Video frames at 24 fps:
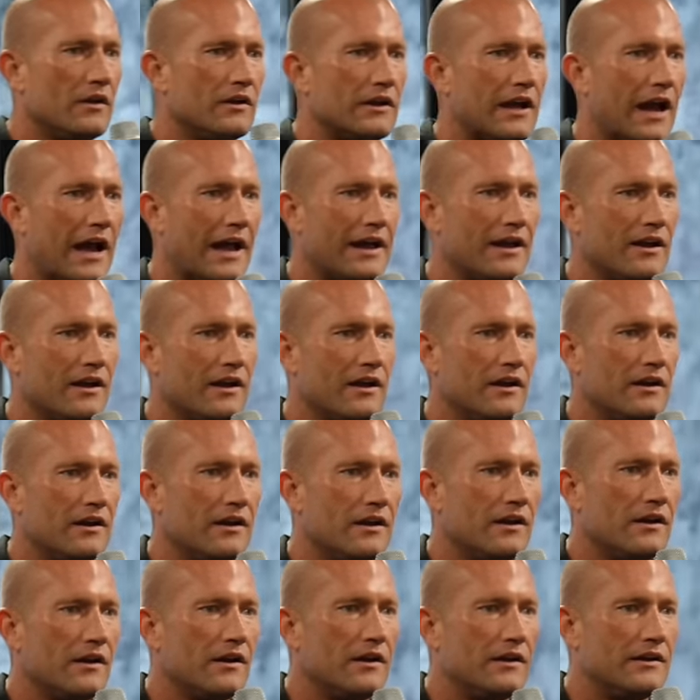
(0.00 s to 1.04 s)
Okay?
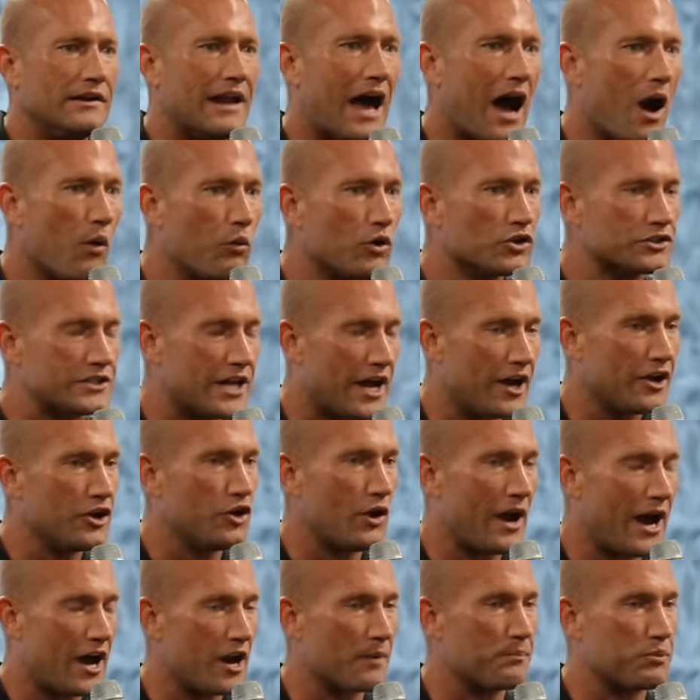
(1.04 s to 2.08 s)
Now, I will tell you
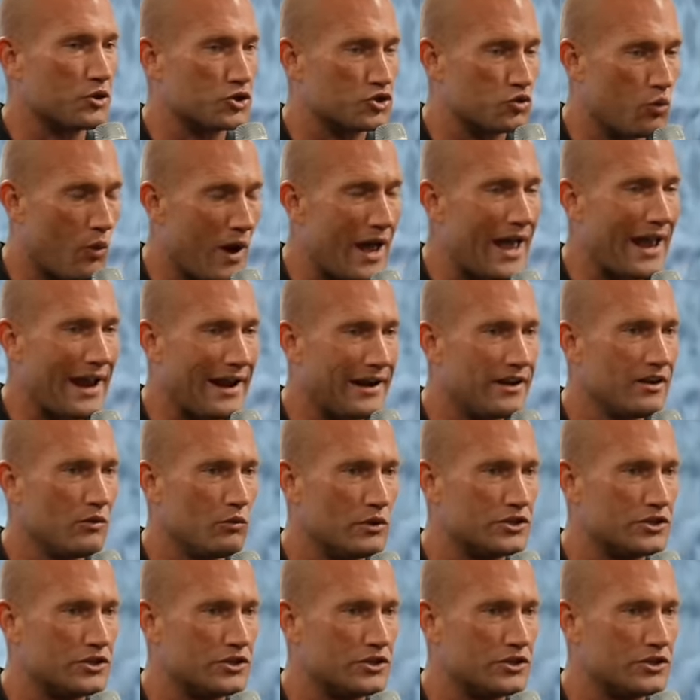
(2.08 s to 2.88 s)
how to persuade,